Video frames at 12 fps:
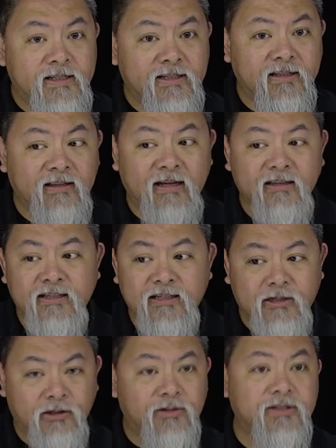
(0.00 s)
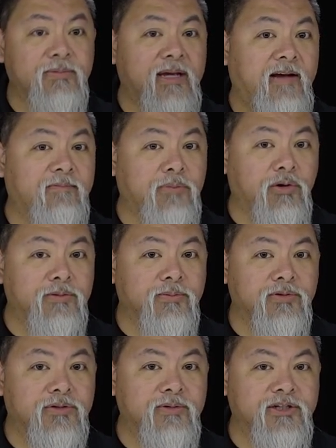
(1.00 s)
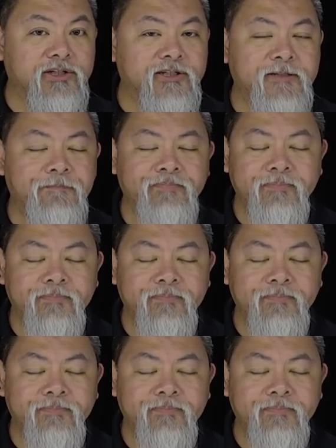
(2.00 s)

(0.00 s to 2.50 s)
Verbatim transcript: something like this occurs and we have multiple switches,